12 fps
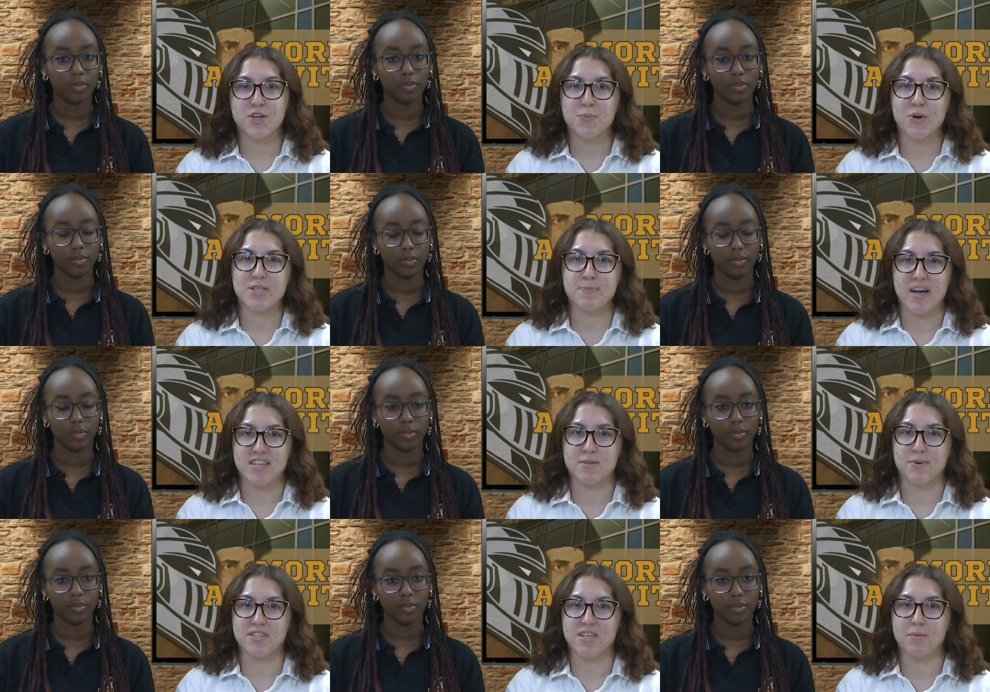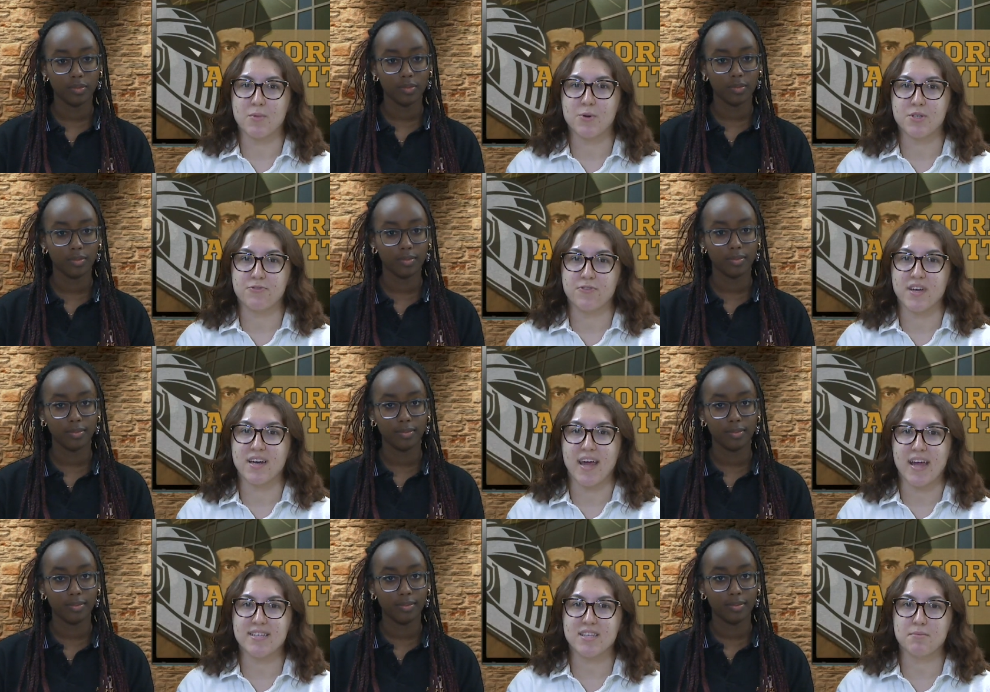Speaker 1: boys basketball team who defeated
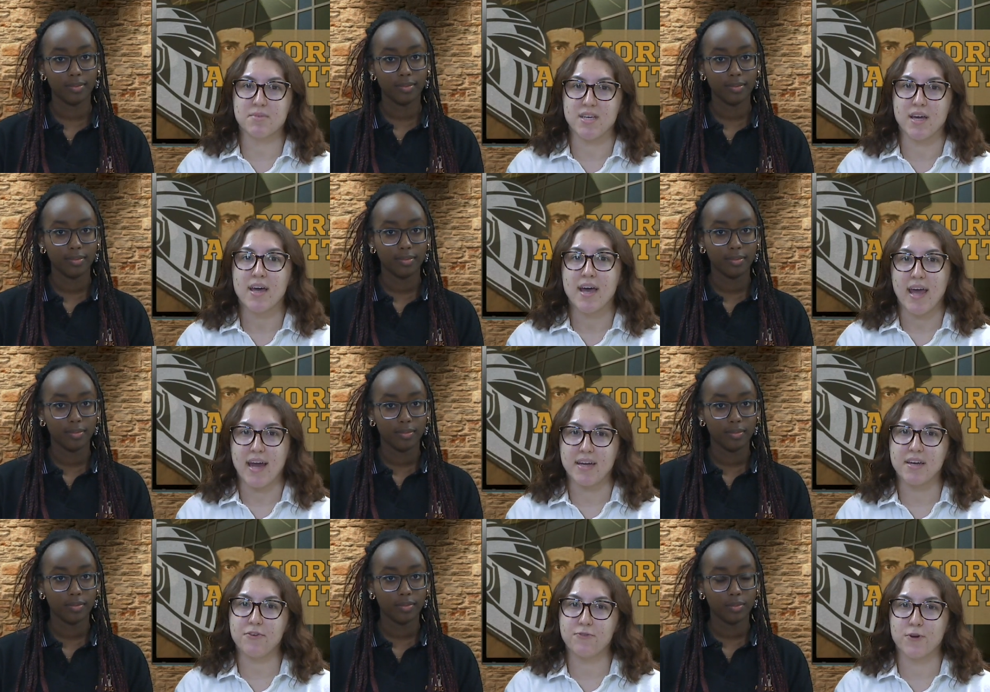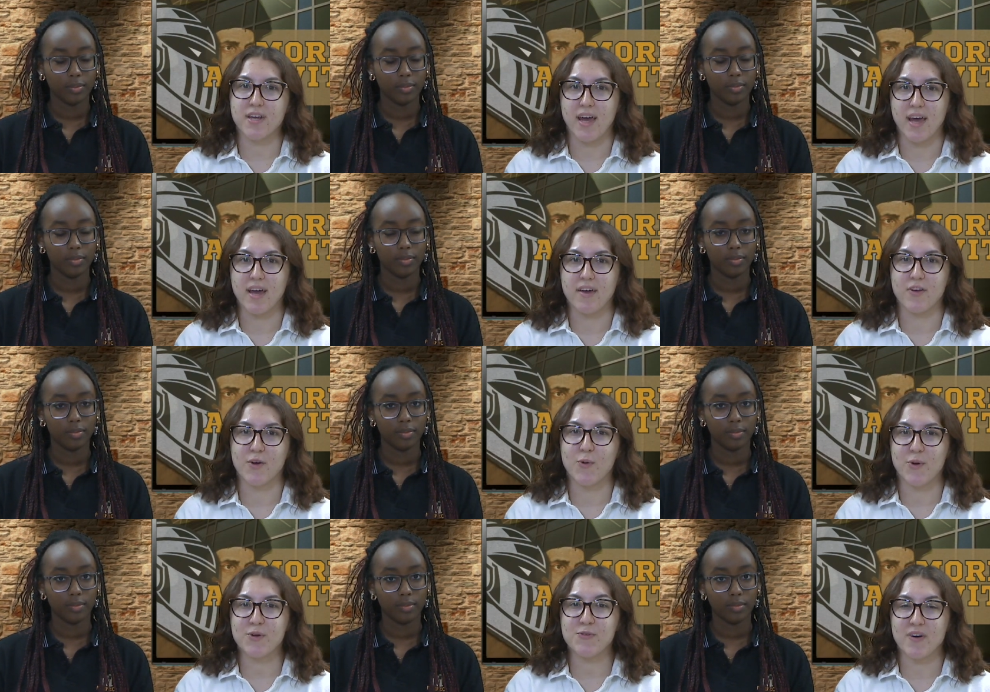ACMT 80 to 48 in their
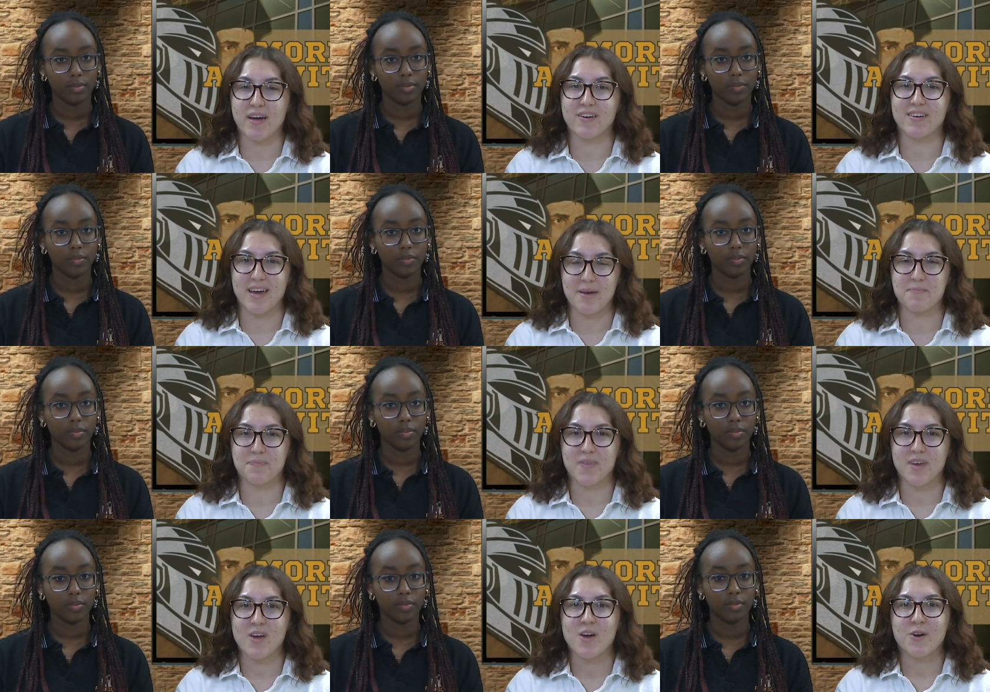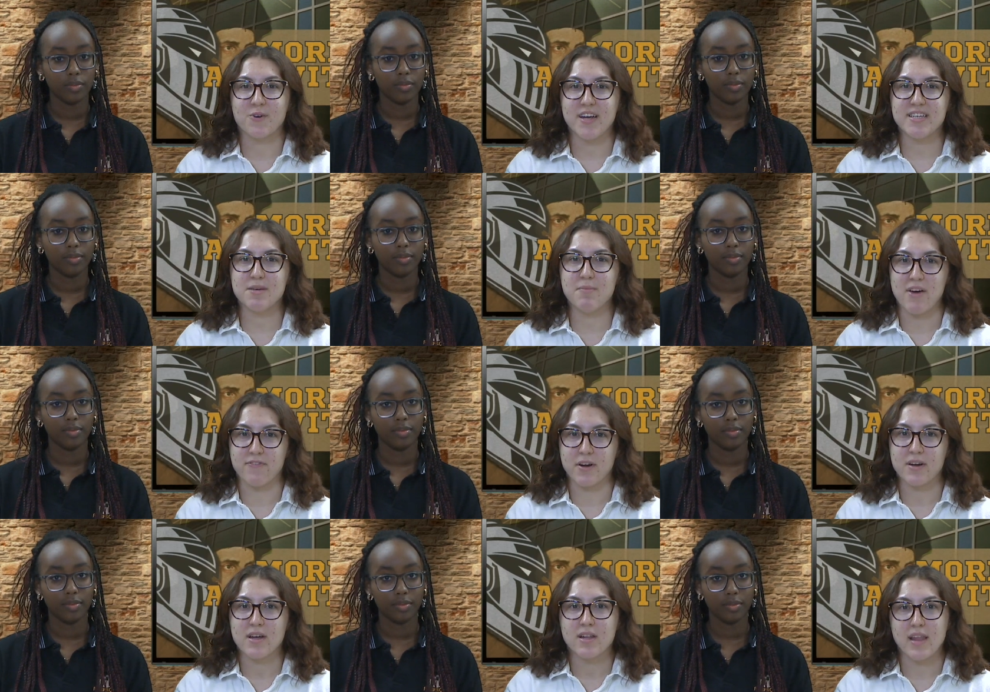quarterfinal game. Great team effort
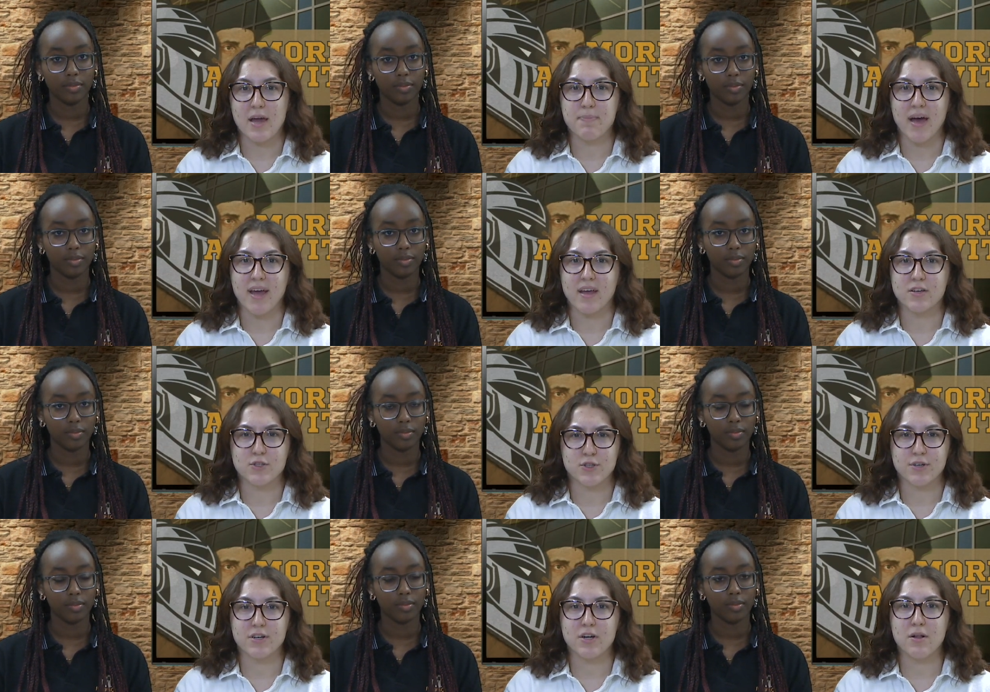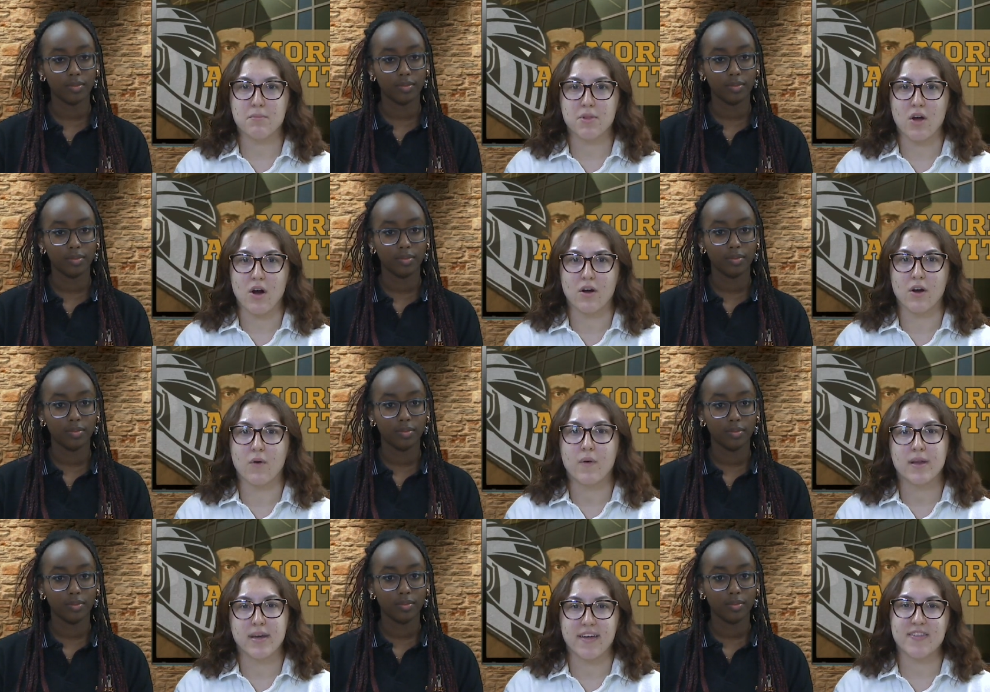led by Zuriel Milongo,
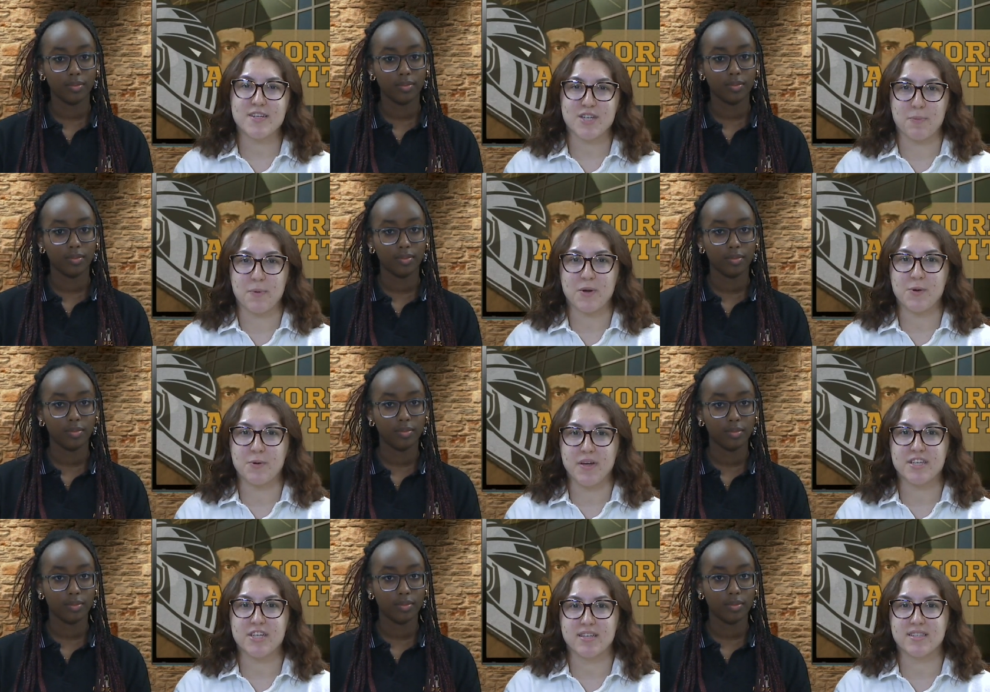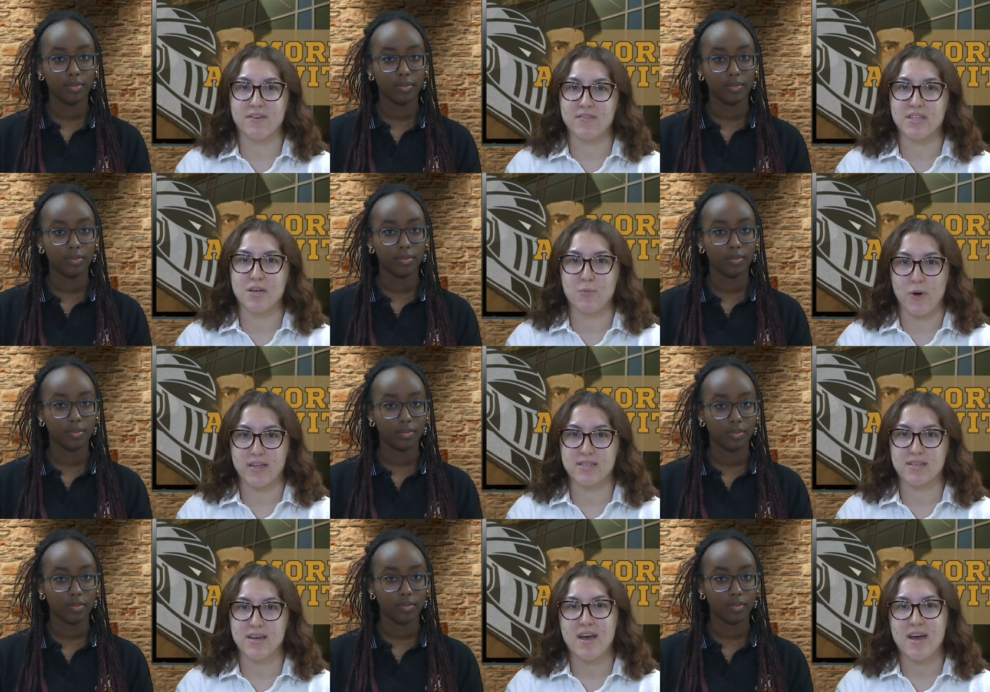Nathan Shepard, who each had 17 points.